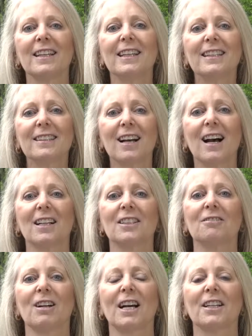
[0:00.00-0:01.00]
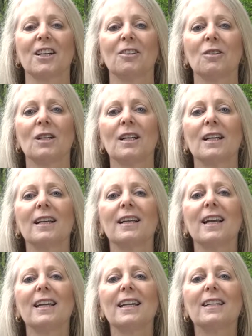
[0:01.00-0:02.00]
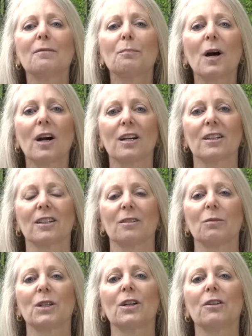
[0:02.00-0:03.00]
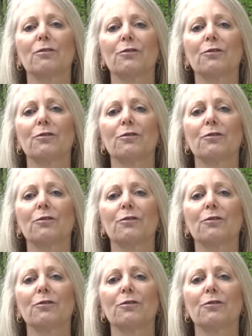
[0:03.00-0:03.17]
in Colorado in a park where her